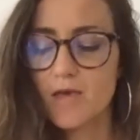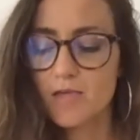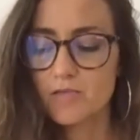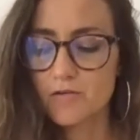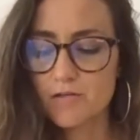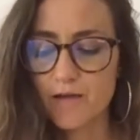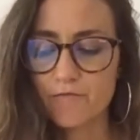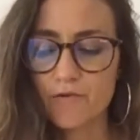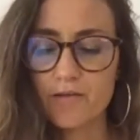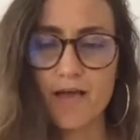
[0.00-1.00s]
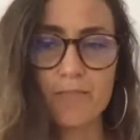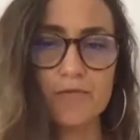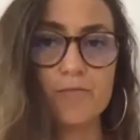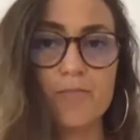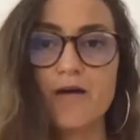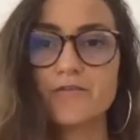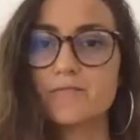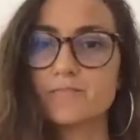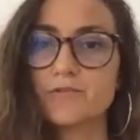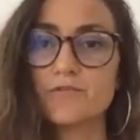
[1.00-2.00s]
So you're like, for example, your partner,
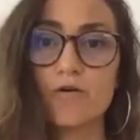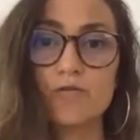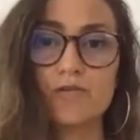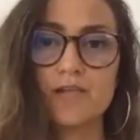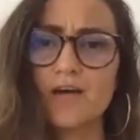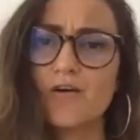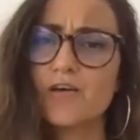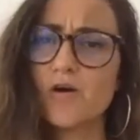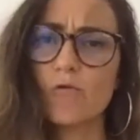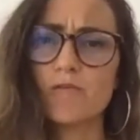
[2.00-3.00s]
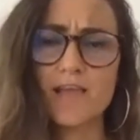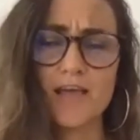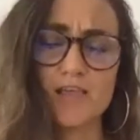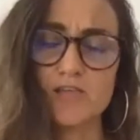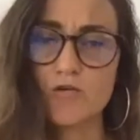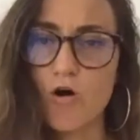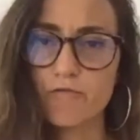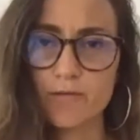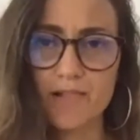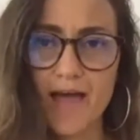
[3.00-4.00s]
you know, you're like, oh, he always likes his
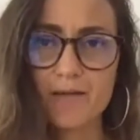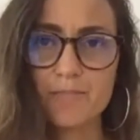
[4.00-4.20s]
coffee black,